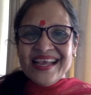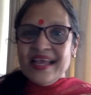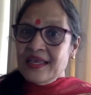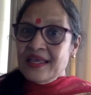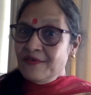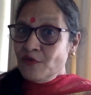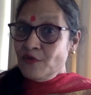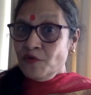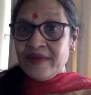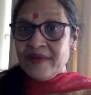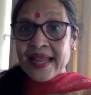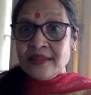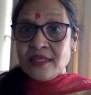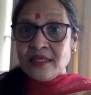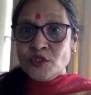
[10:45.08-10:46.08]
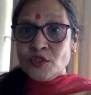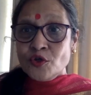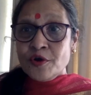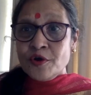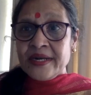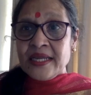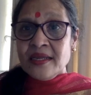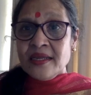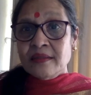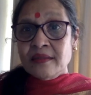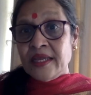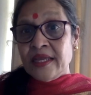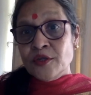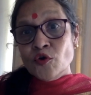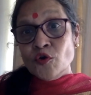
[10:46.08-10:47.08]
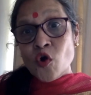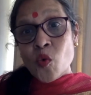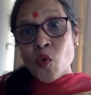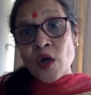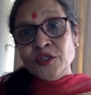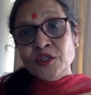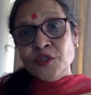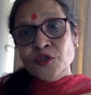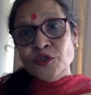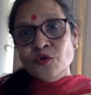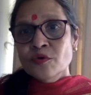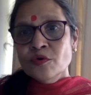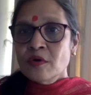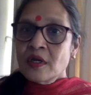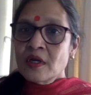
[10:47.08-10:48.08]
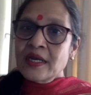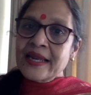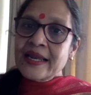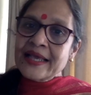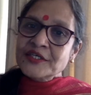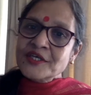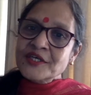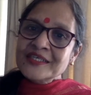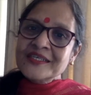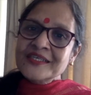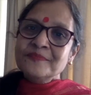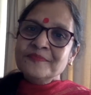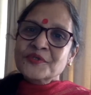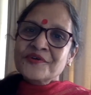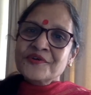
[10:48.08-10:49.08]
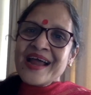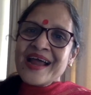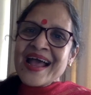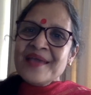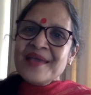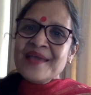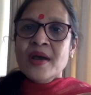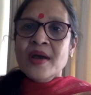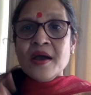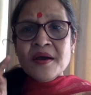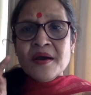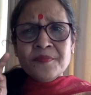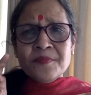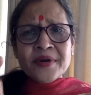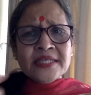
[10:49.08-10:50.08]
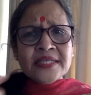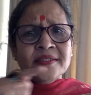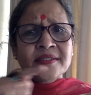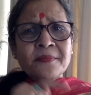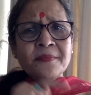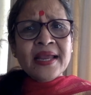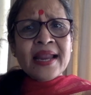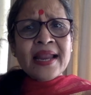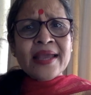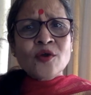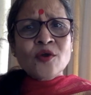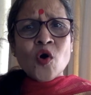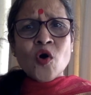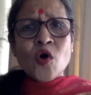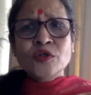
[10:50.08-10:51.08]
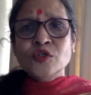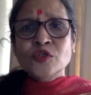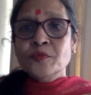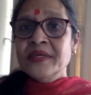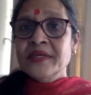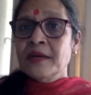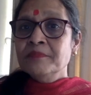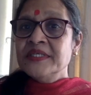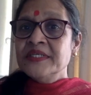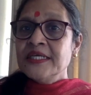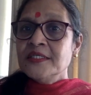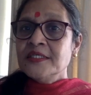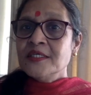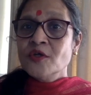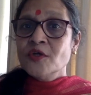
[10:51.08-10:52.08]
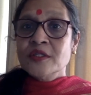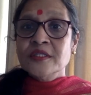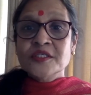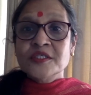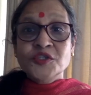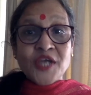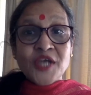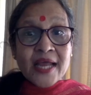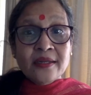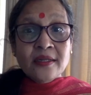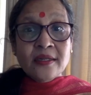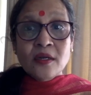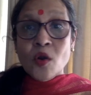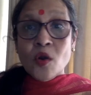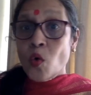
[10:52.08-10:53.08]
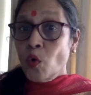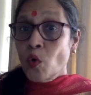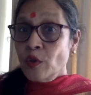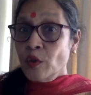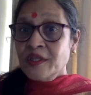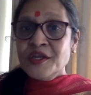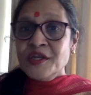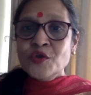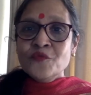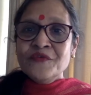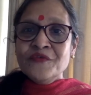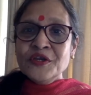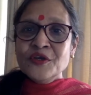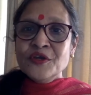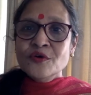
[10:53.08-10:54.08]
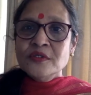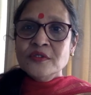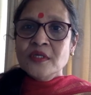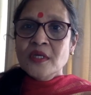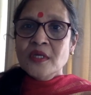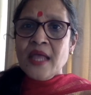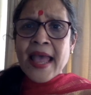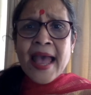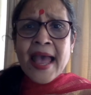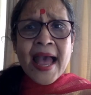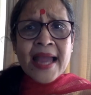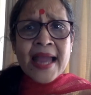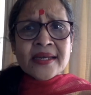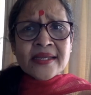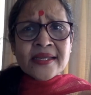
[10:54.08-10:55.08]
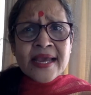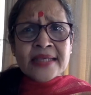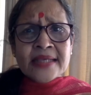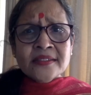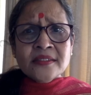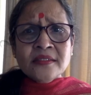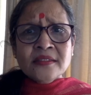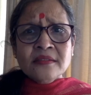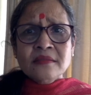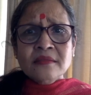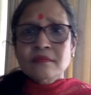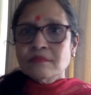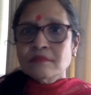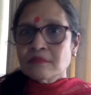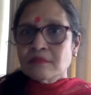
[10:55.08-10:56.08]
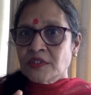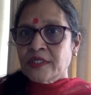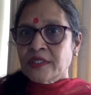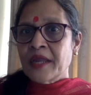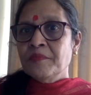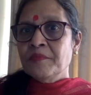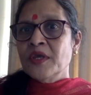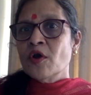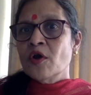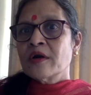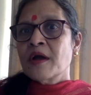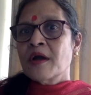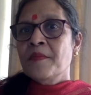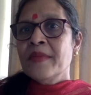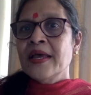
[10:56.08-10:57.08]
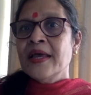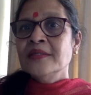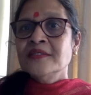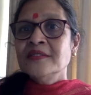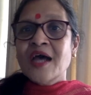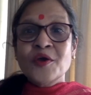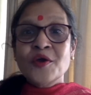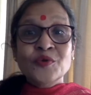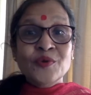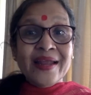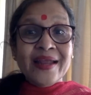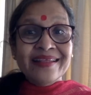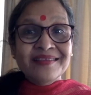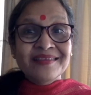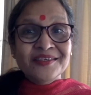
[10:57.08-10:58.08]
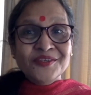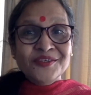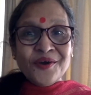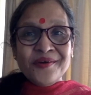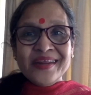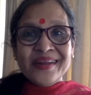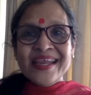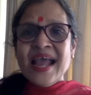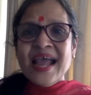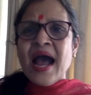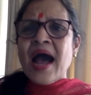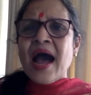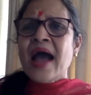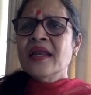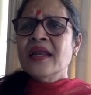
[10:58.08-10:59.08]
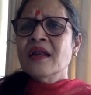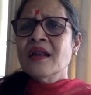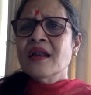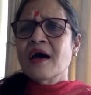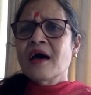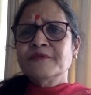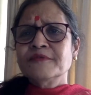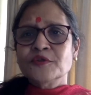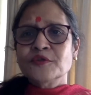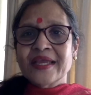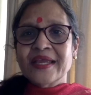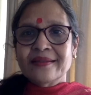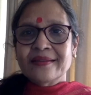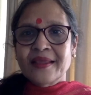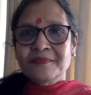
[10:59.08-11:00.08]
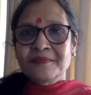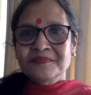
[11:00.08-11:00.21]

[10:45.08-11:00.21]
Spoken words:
If you've liked the story, then you know what to do. Like, share, subscribe. Press the bell icon to be updated on the channel, all the new videos. And yes, send me your comments how you like the story. I love to get them.